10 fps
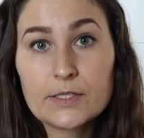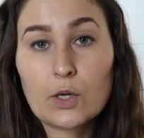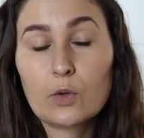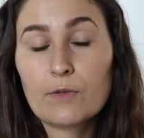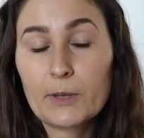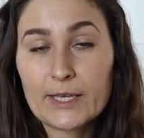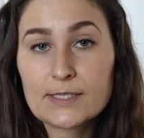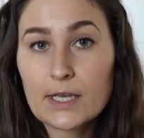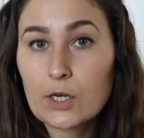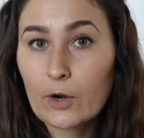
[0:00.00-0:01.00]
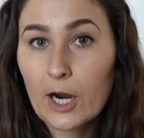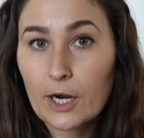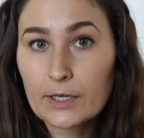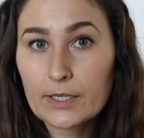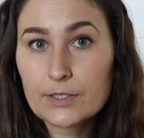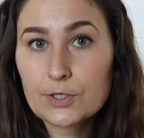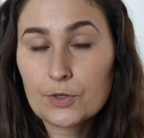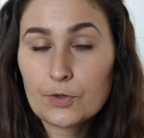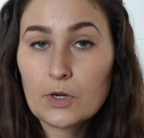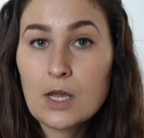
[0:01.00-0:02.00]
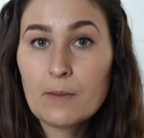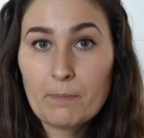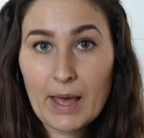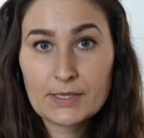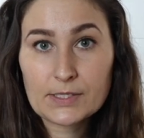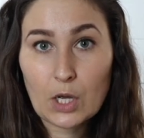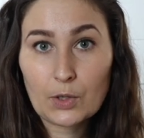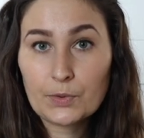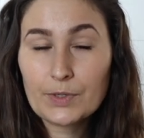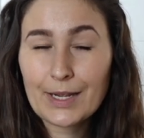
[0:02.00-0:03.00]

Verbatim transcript: so the plants I know are hardy to my zone,